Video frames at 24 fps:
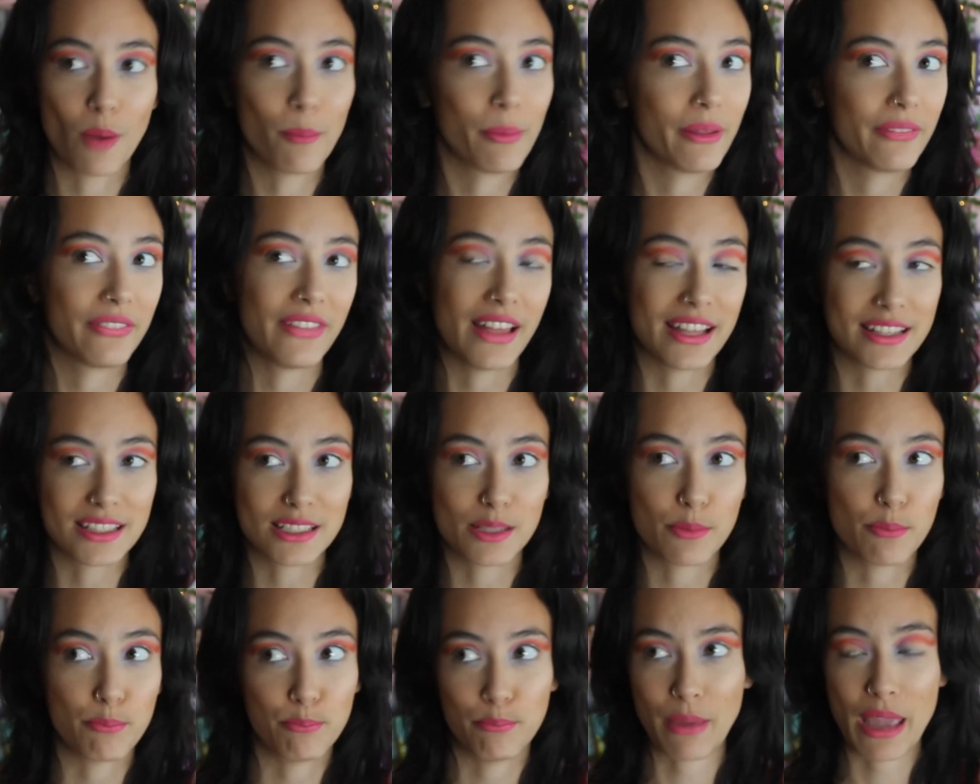but that's
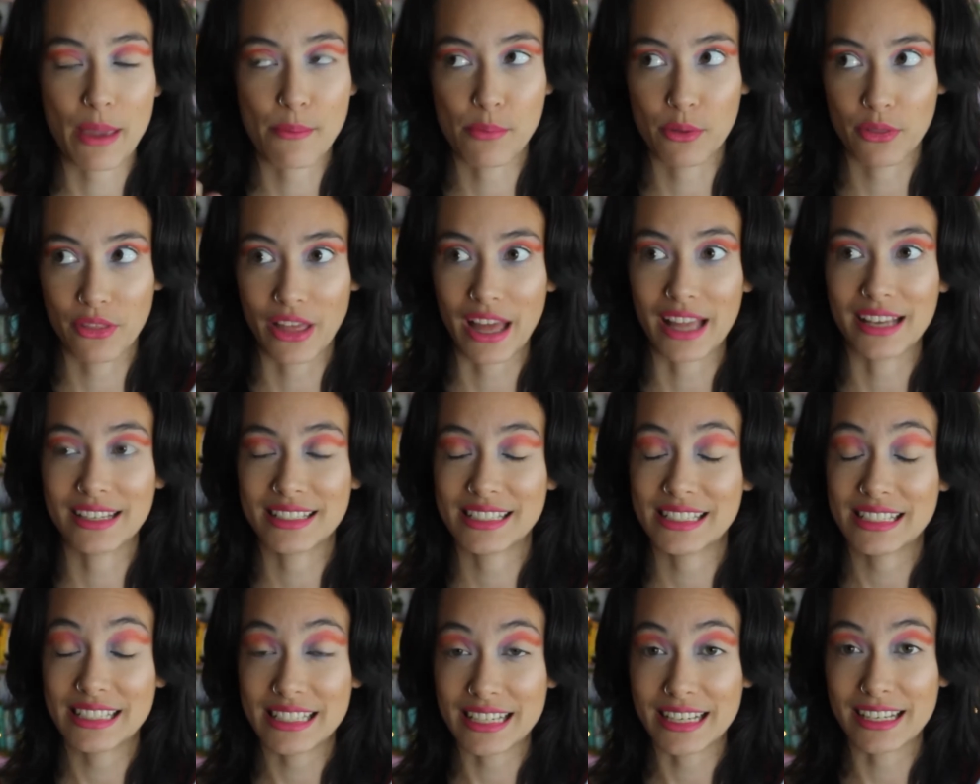the people that
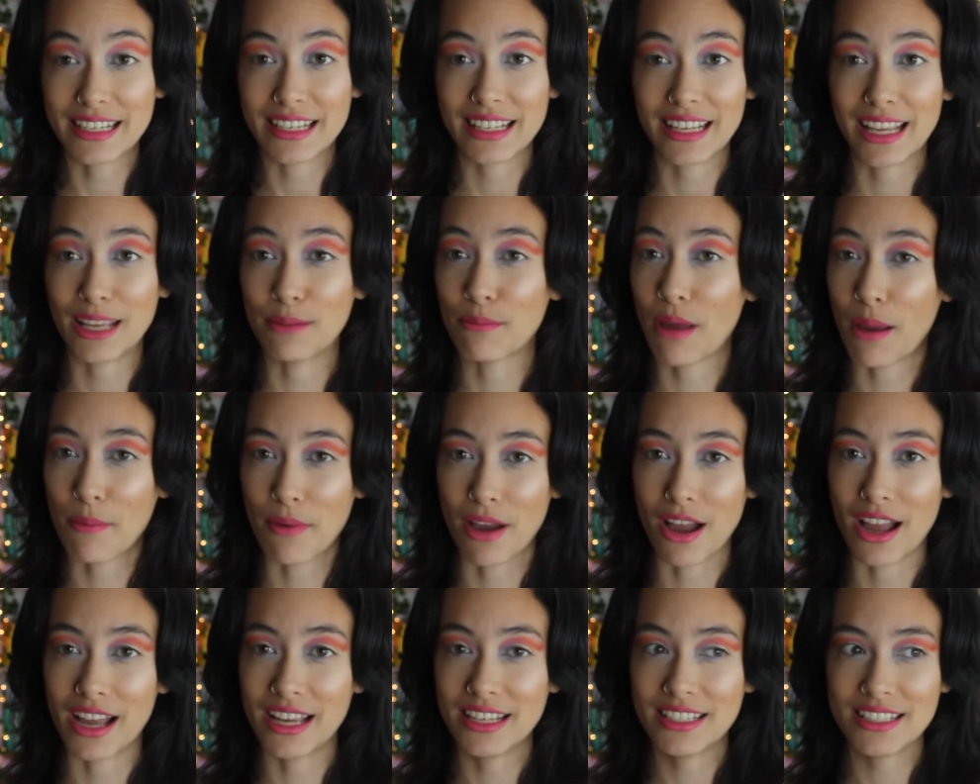stick in my
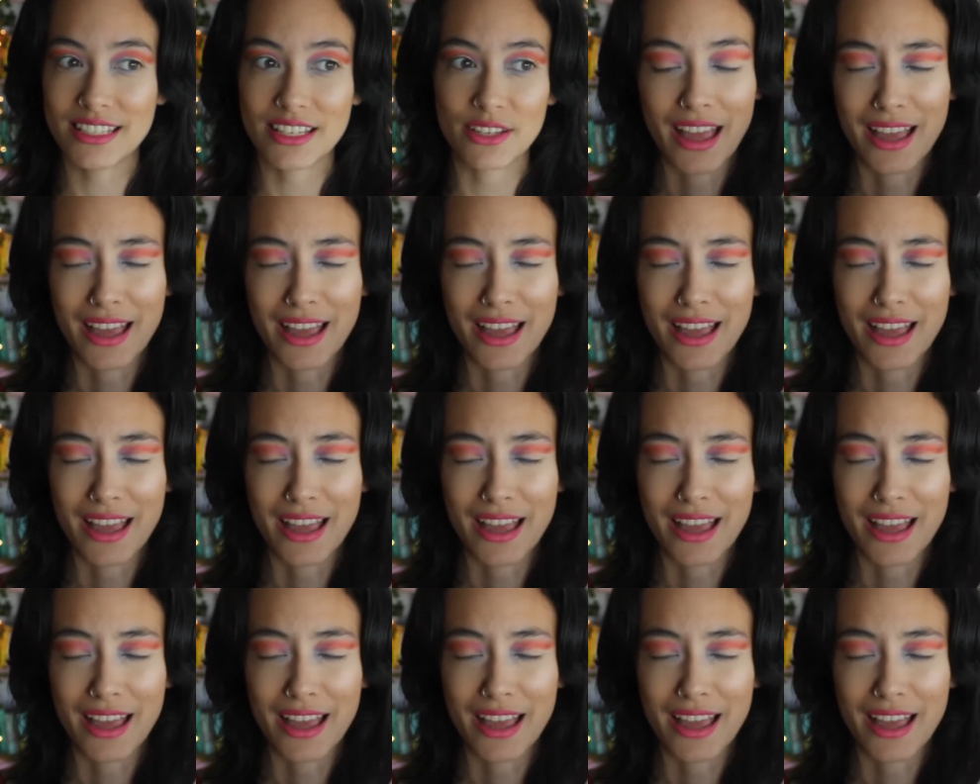mind.